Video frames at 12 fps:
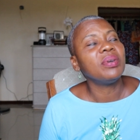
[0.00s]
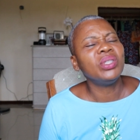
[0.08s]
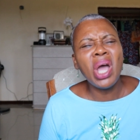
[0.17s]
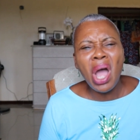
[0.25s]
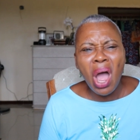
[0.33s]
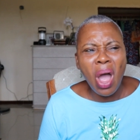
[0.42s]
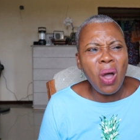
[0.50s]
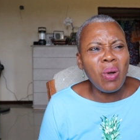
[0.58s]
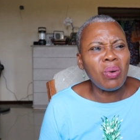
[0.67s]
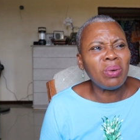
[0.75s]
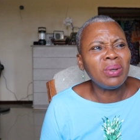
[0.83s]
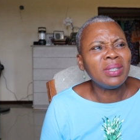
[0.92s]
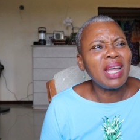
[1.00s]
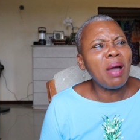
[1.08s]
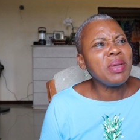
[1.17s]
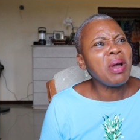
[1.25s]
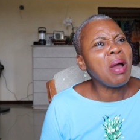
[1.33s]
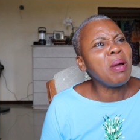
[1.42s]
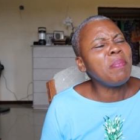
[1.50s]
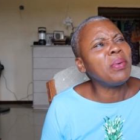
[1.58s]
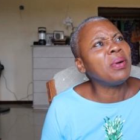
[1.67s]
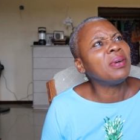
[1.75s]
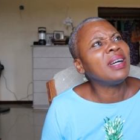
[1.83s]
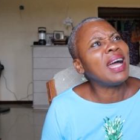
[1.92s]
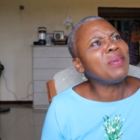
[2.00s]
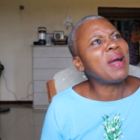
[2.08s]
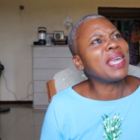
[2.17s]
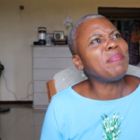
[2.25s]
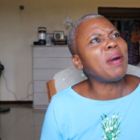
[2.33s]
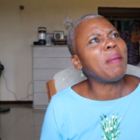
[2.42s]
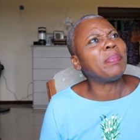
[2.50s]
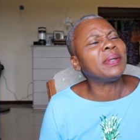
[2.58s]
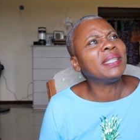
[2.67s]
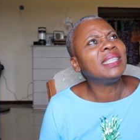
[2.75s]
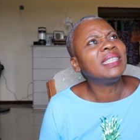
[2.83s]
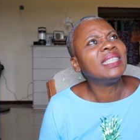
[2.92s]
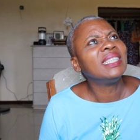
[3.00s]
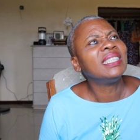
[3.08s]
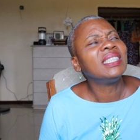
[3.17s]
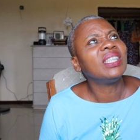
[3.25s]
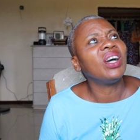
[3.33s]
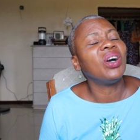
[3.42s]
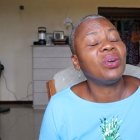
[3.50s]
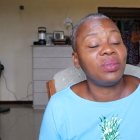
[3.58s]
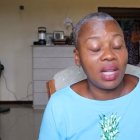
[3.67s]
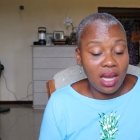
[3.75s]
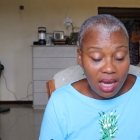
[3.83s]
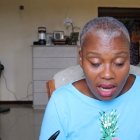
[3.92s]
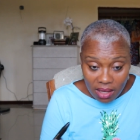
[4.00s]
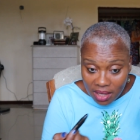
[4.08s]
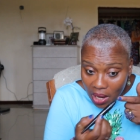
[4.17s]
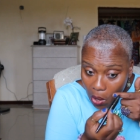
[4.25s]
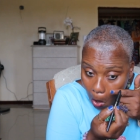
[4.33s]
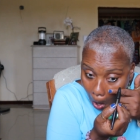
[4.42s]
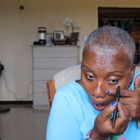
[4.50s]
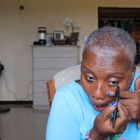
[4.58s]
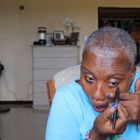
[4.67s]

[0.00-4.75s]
No! That would be horrible. How do I keep up? Oh, let's that thing alone.